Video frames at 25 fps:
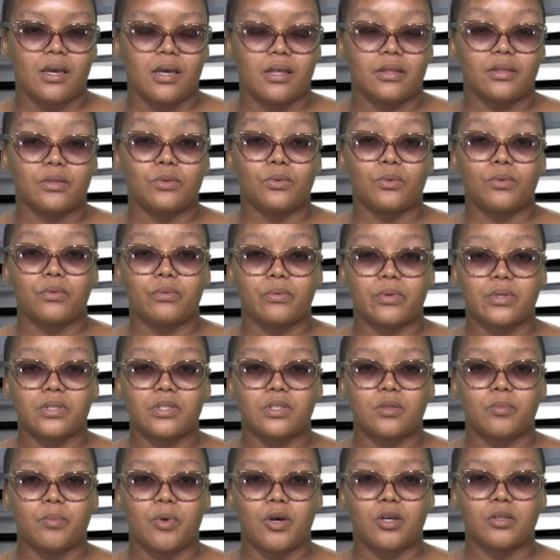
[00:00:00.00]
and the
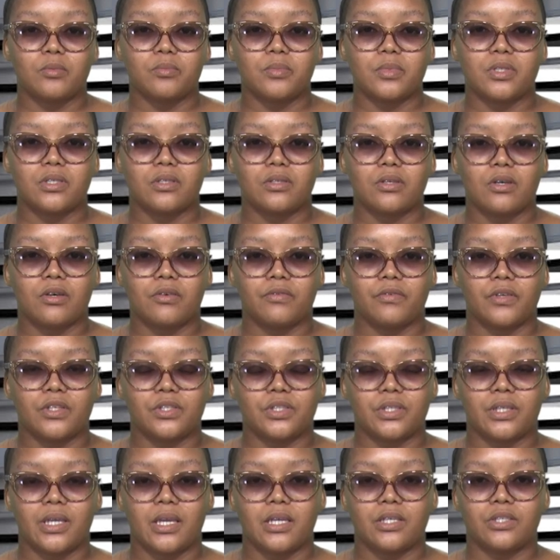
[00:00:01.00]
Northwest Department of
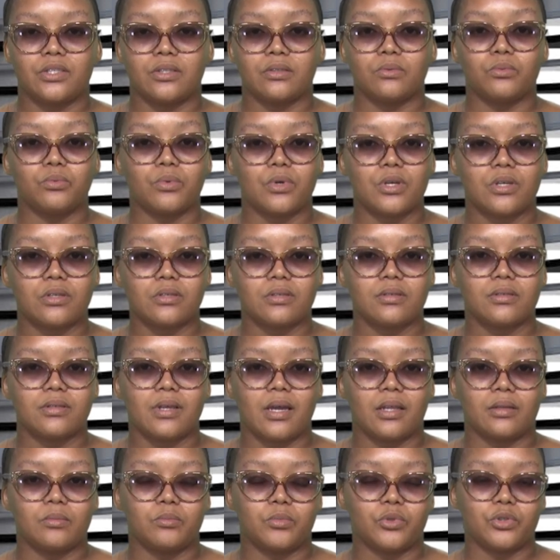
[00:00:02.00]
Education works
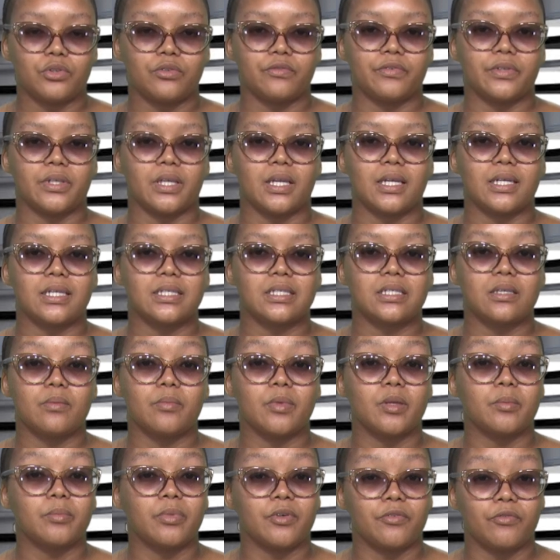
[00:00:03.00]
at improving
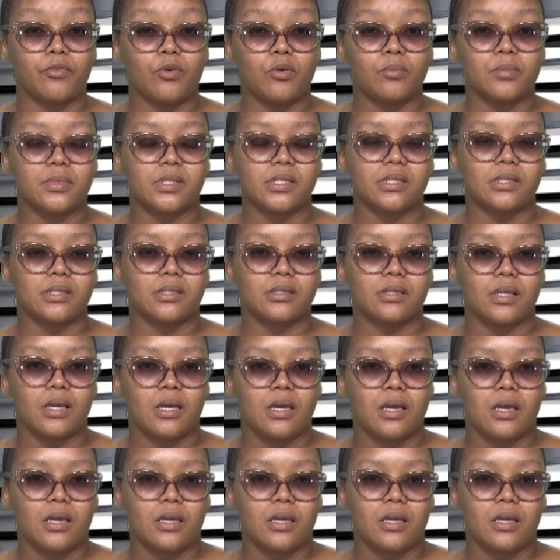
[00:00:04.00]
academic performances